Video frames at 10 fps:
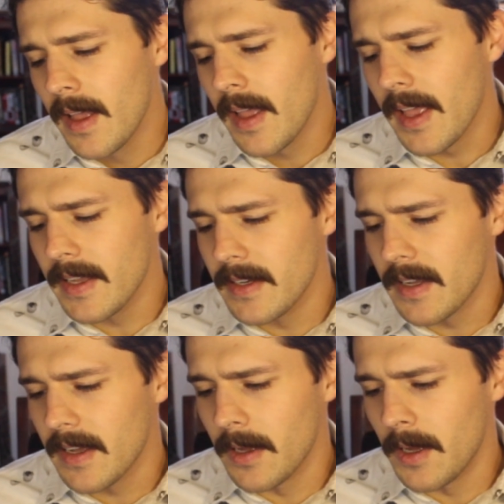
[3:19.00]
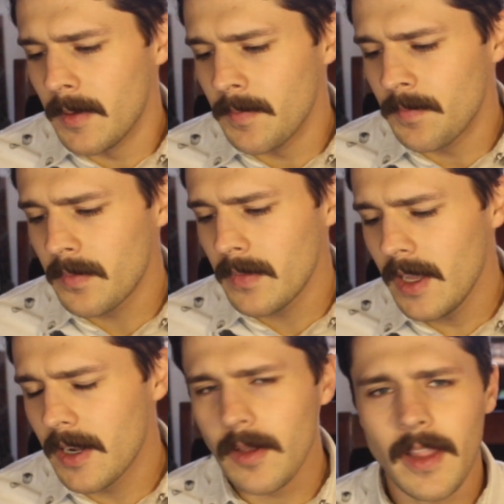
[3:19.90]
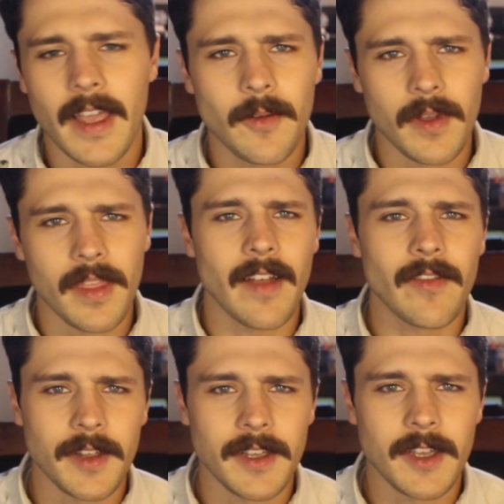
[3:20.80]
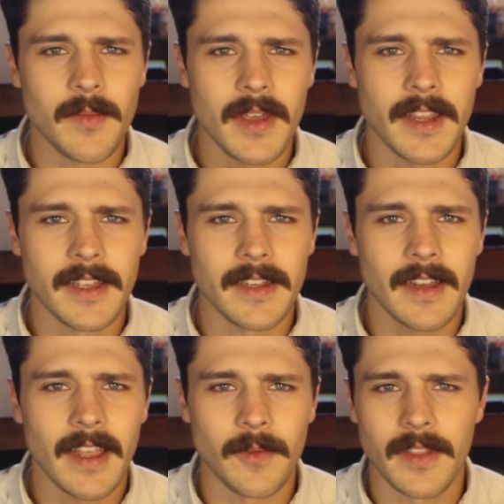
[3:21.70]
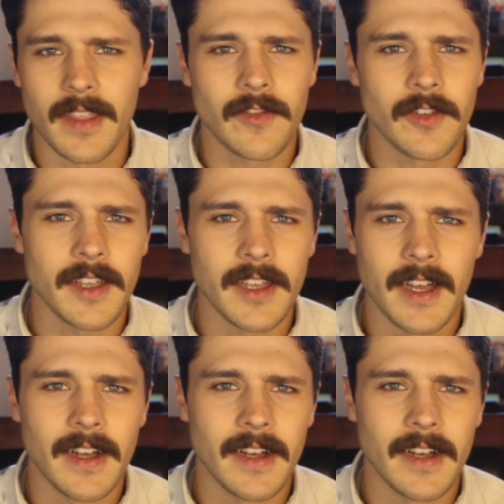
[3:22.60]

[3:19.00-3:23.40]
And, like with every comedian and with every